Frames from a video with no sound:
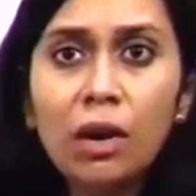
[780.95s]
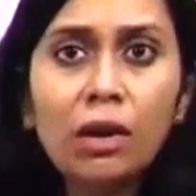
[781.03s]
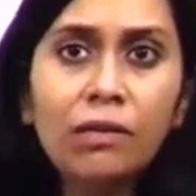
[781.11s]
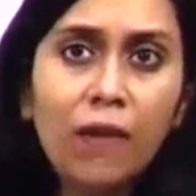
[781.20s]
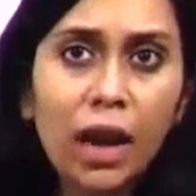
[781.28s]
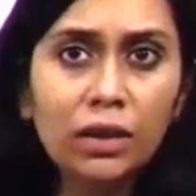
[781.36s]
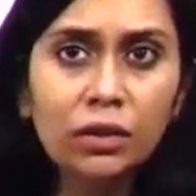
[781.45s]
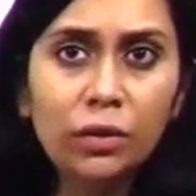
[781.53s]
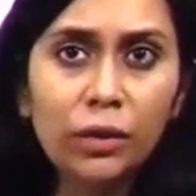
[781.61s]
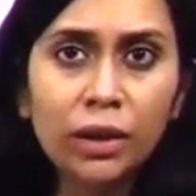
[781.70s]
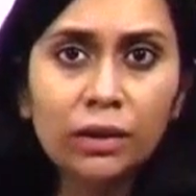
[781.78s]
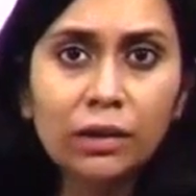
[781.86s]
of
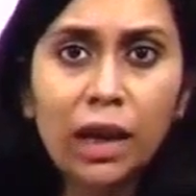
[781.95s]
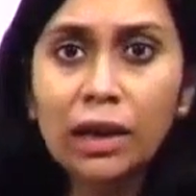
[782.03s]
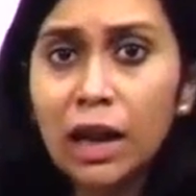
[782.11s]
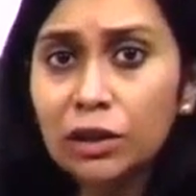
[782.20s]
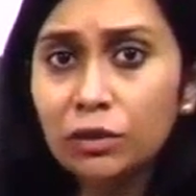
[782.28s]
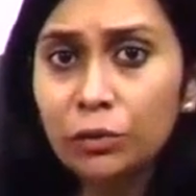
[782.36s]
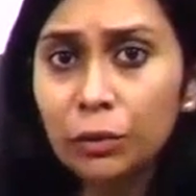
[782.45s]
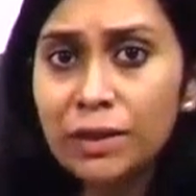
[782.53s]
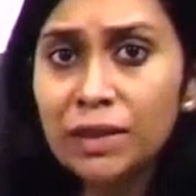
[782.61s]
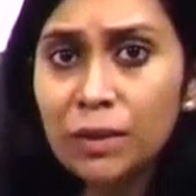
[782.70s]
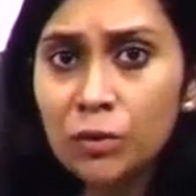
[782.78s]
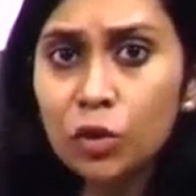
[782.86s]
isoflurane, and isoflurane
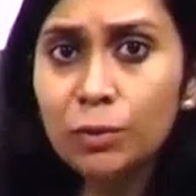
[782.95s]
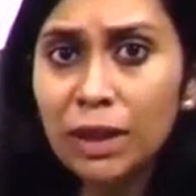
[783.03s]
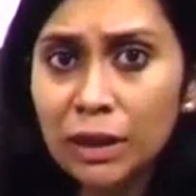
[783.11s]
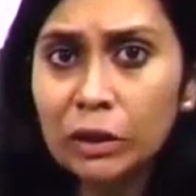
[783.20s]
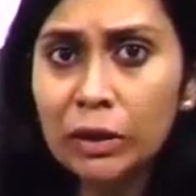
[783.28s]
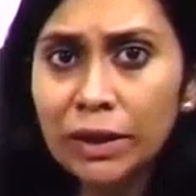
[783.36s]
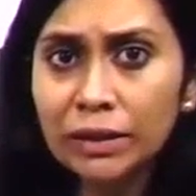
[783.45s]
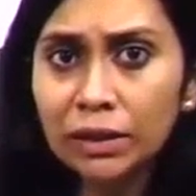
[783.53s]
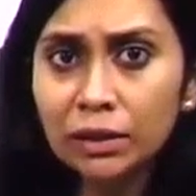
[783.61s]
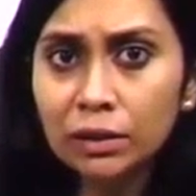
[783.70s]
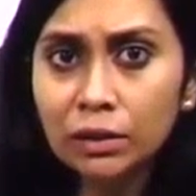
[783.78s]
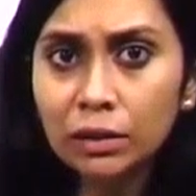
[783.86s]
seems to be a good
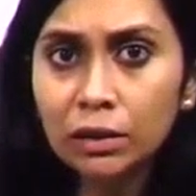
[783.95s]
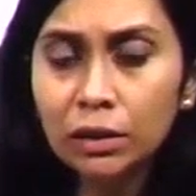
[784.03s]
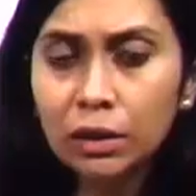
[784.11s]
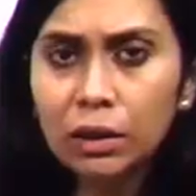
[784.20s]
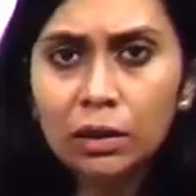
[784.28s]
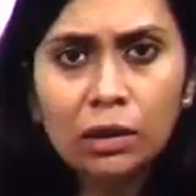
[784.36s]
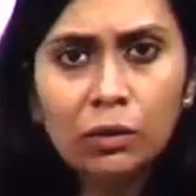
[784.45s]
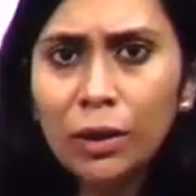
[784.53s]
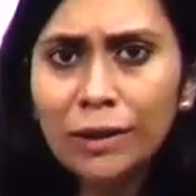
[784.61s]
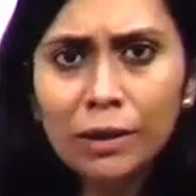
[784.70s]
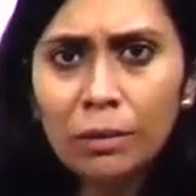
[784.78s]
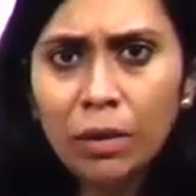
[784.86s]
agent. Then what
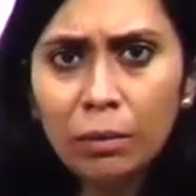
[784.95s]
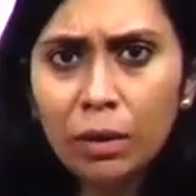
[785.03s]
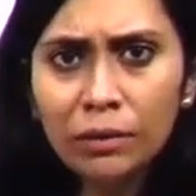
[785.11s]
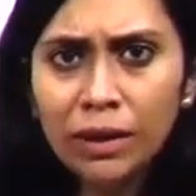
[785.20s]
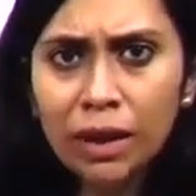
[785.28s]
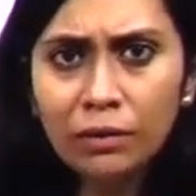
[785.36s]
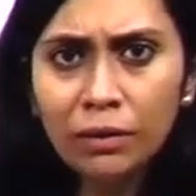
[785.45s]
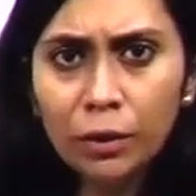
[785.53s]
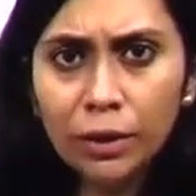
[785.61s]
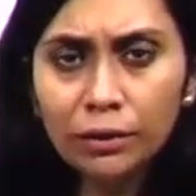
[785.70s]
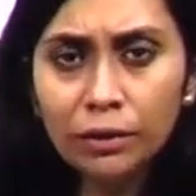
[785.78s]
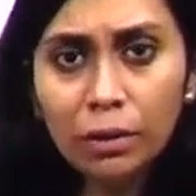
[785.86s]
is the problem with
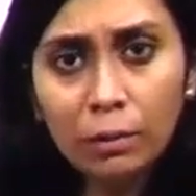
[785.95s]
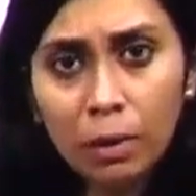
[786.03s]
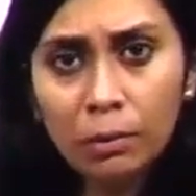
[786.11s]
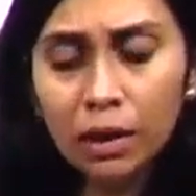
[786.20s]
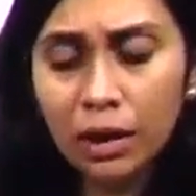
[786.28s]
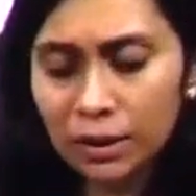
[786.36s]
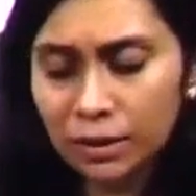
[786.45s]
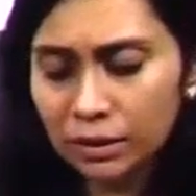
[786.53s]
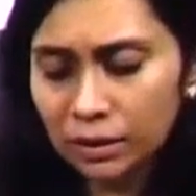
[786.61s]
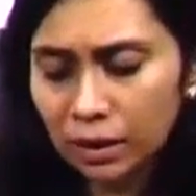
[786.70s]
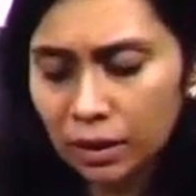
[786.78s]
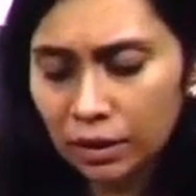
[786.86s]
enflurane? Remember
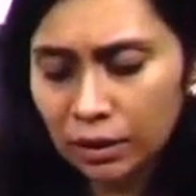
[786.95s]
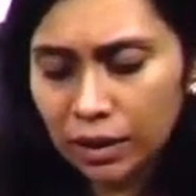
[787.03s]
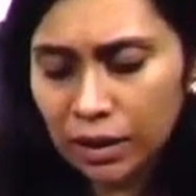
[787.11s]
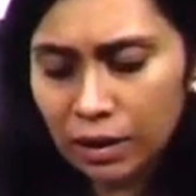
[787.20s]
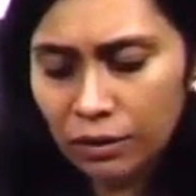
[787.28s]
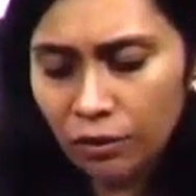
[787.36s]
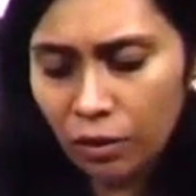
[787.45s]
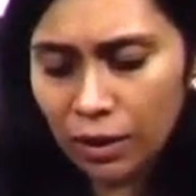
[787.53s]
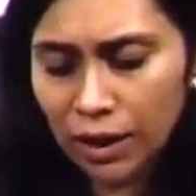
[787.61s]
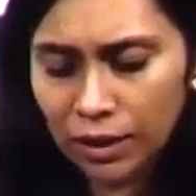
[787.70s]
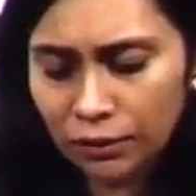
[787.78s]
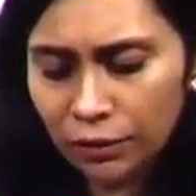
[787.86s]
guys, E for
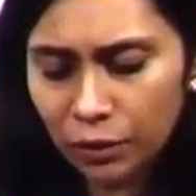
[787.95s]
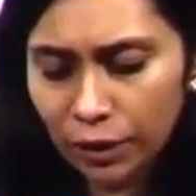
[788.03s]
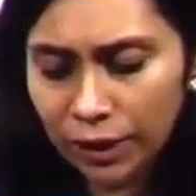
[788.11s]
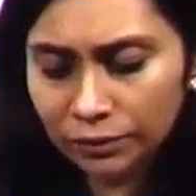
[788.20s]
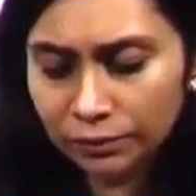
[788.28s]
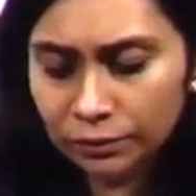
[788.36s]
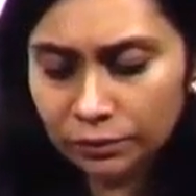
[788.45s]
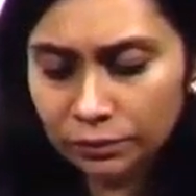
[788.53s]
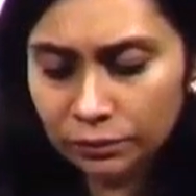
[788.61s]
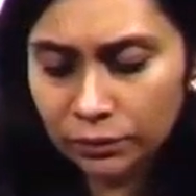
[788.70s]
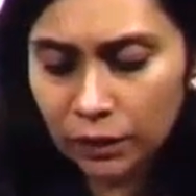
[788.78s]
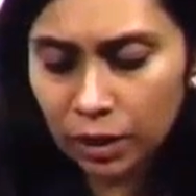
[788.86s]
enflurane,
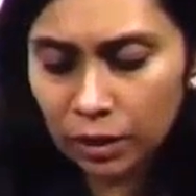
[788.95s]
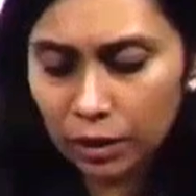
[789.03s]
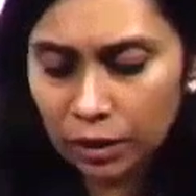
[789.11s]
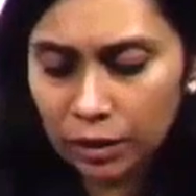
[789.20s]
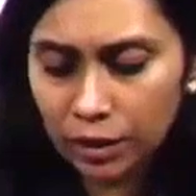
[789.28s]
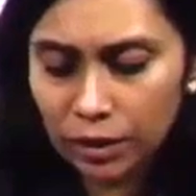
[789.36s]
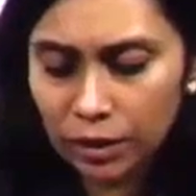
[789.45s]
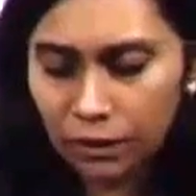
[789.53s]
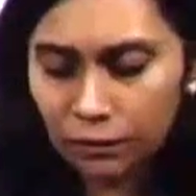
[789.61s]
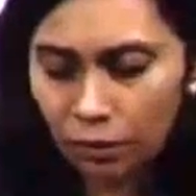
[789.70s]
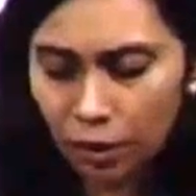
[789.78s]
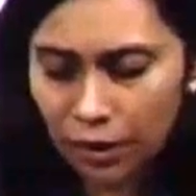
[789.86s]
E
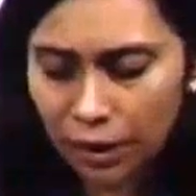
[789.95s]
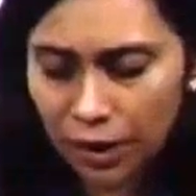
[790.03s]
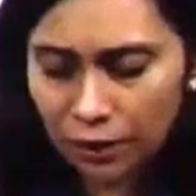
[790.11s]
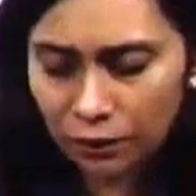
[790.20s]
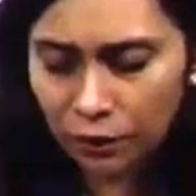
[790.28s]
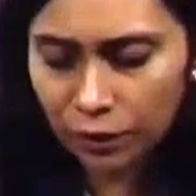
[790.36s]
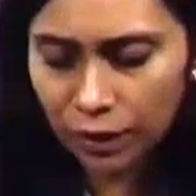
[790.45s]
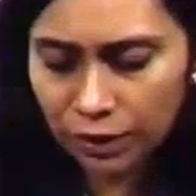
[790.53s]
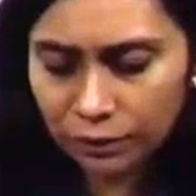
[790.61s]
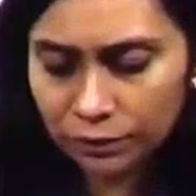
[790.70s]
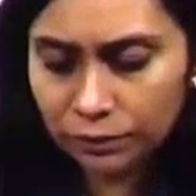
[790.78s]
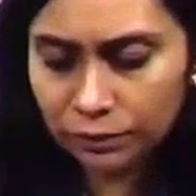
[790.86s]
for
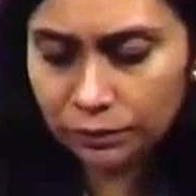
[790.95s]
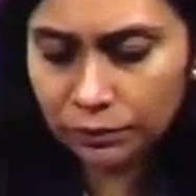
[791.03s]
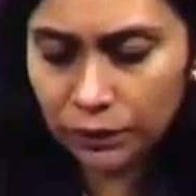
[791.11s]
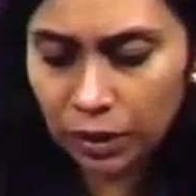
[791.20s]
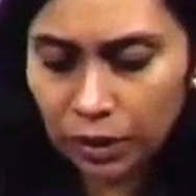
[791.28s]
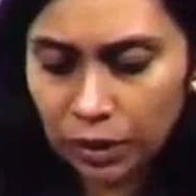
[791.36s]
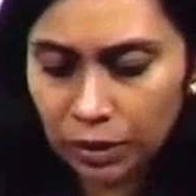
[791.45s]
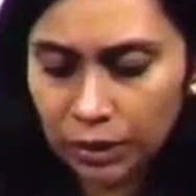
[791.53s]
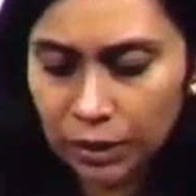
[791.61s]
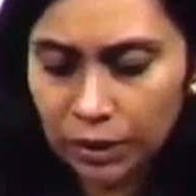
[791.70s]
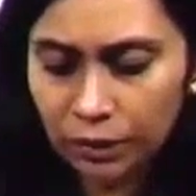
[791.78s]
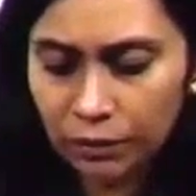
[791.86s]
enflurane,
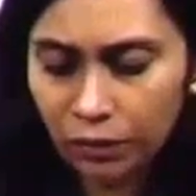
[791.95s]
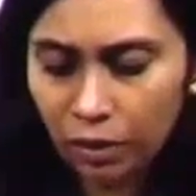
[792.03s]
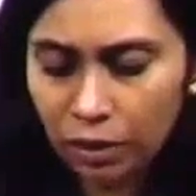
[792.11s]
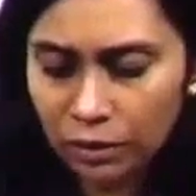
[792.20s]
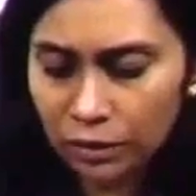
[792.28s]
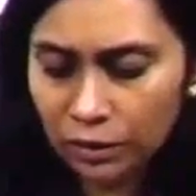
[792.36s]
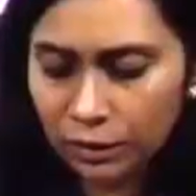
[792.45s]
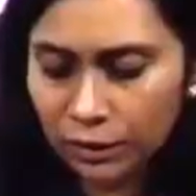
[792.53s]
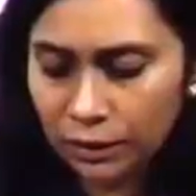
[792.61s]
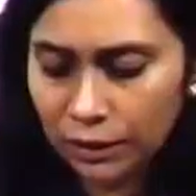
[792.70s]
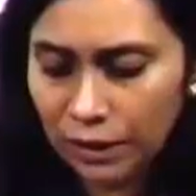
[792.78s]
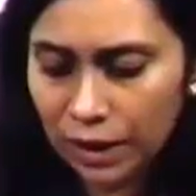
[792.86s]
E for
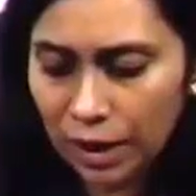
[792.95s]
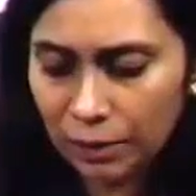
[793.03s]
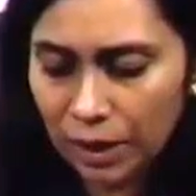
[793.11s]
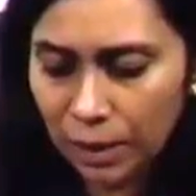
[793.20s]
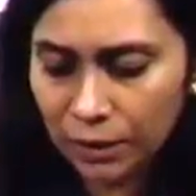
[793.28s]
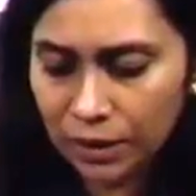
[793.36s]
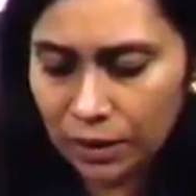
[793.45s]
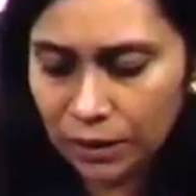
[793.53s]
epilepsy,